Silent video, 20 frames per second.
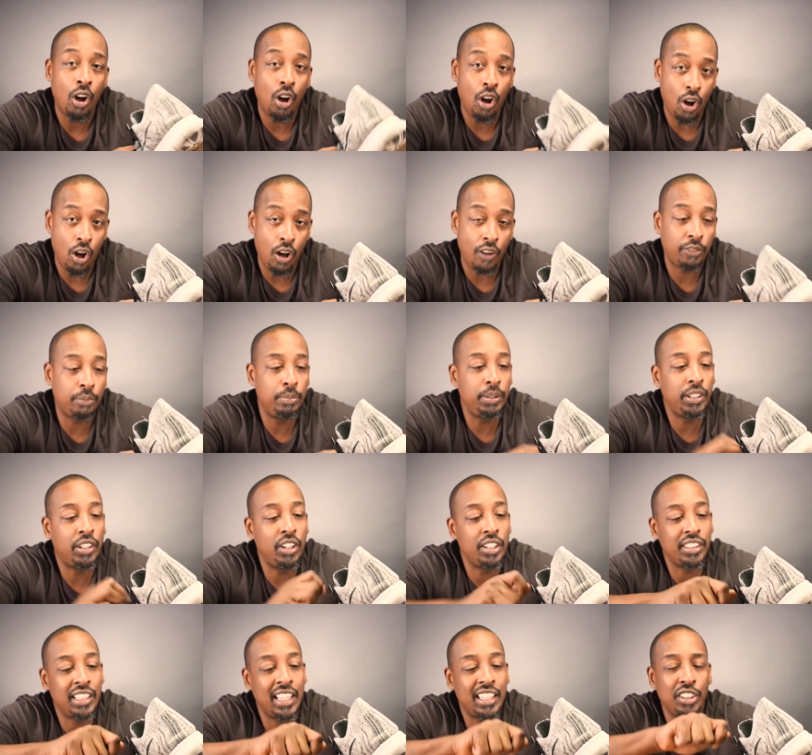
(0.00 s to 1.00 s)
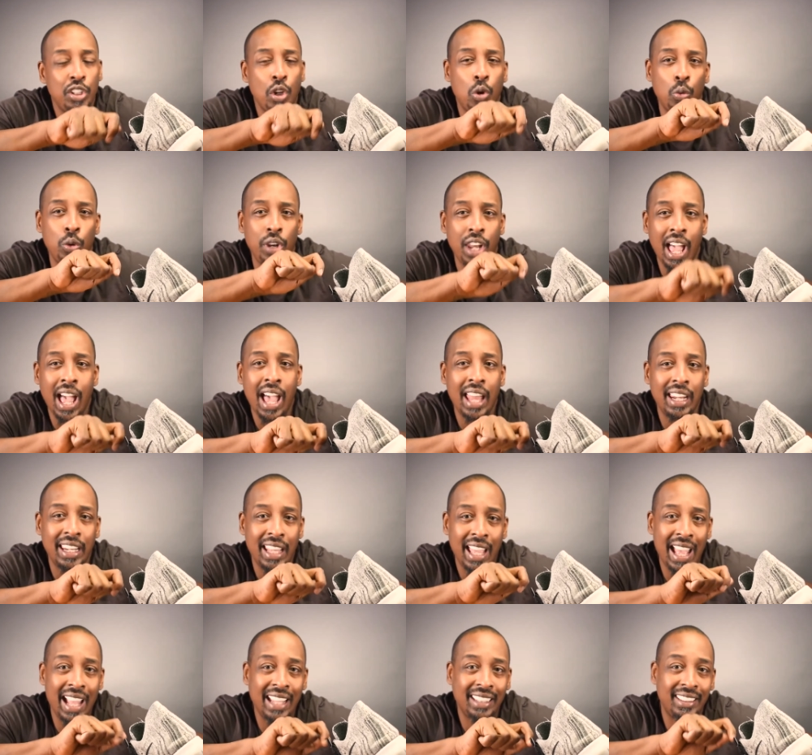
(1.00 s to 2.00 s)
off because there's no
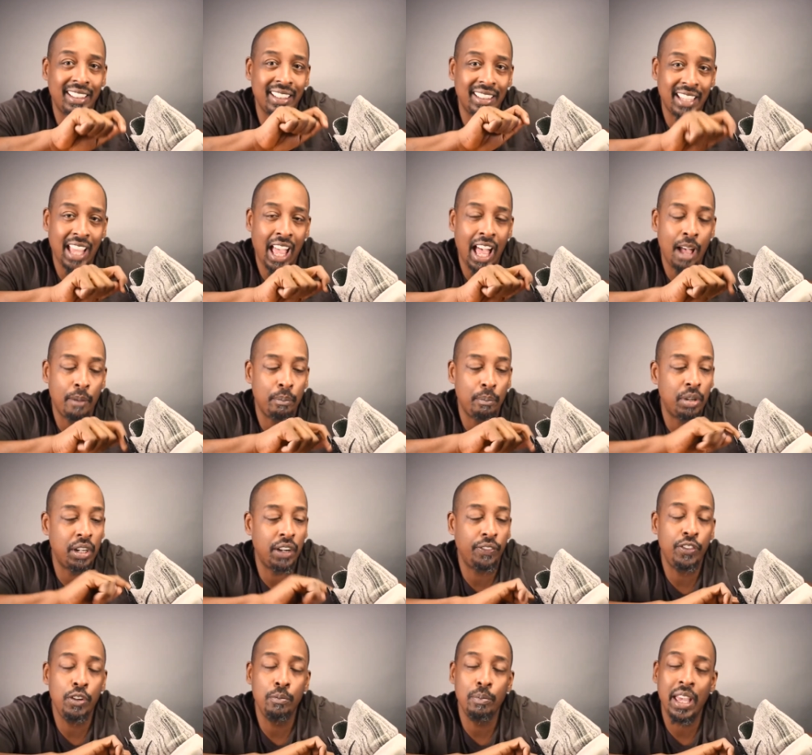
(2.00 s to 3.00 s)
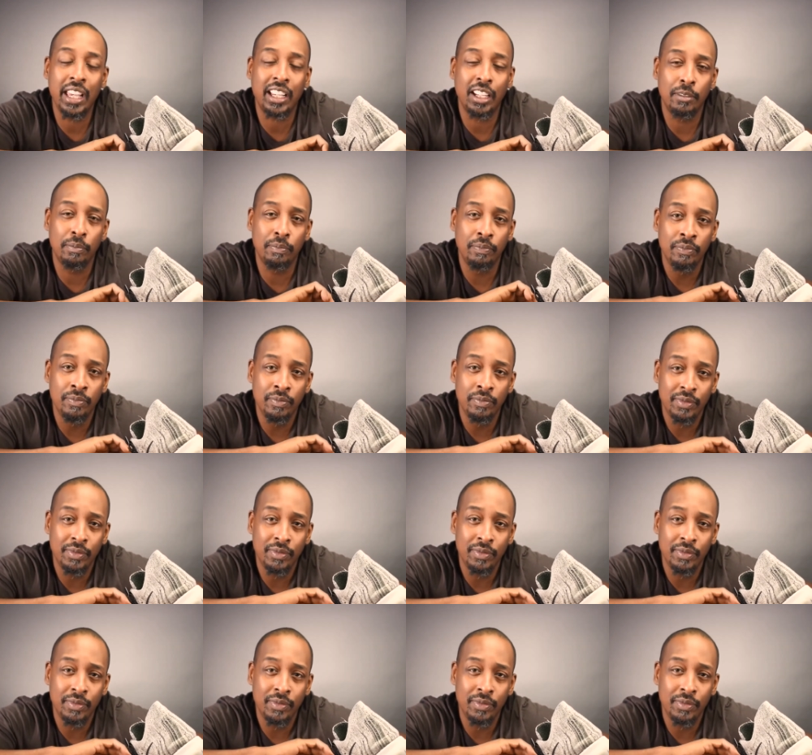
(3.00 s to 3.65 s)
knot at the top. But if you make them